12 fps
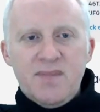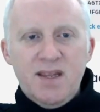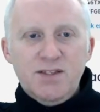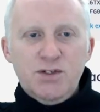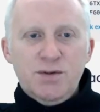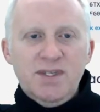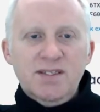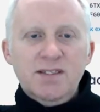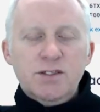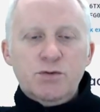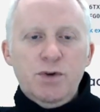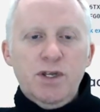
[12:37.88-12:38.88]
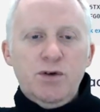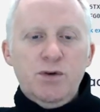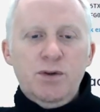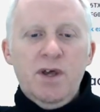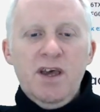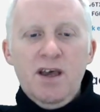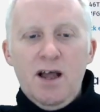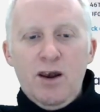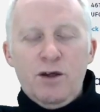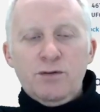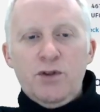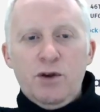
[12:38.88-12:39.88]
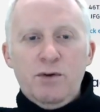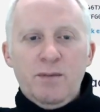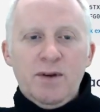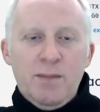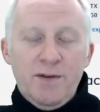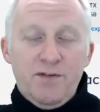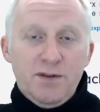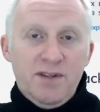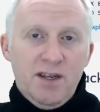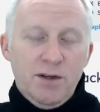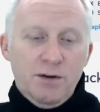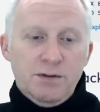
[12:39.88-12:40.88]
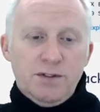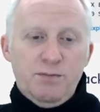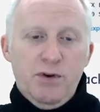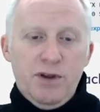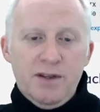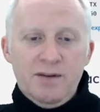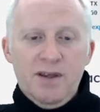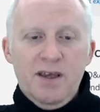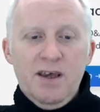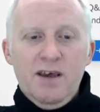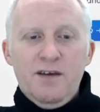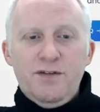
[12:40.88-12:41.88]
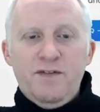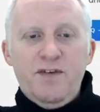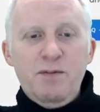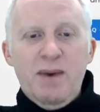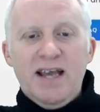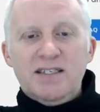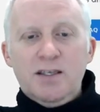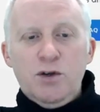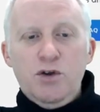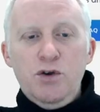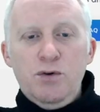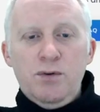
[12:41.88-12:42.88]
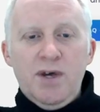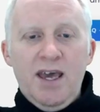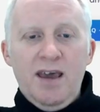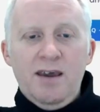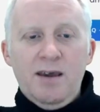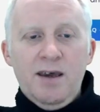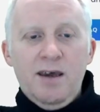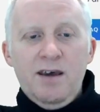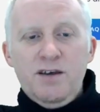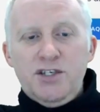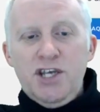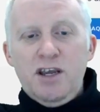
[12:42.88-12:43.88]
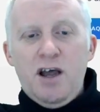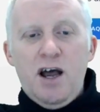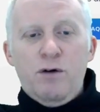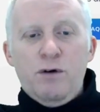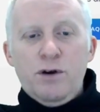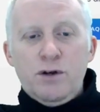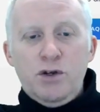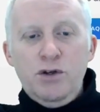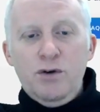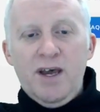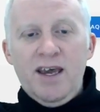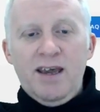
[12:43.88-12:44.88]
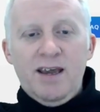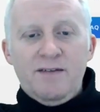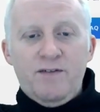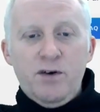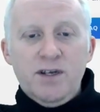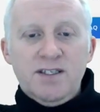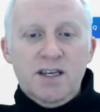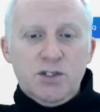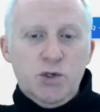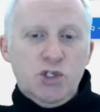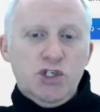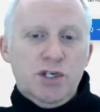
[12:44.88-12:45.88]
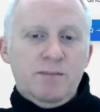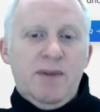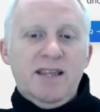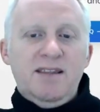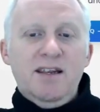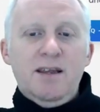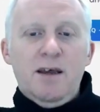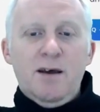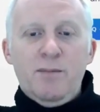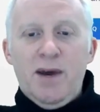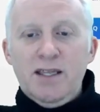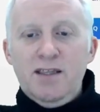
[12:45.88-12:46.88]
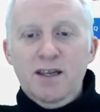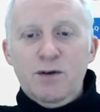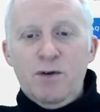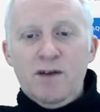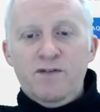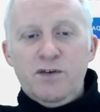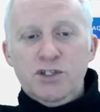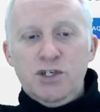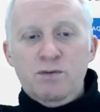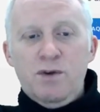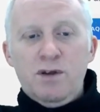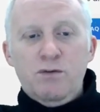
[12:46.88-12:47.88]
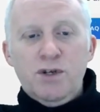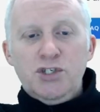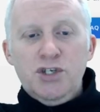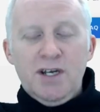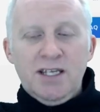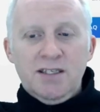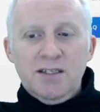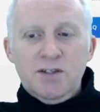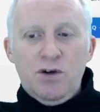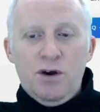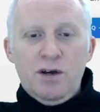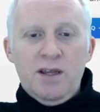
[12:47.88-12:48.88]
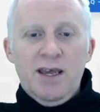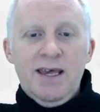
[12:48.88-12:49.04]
So this is really cool. A long-term commitment for 10 years period. The feedbacks and QA Check our QA and frequency asked question by, tele, uh, by Telegram for general question and Discord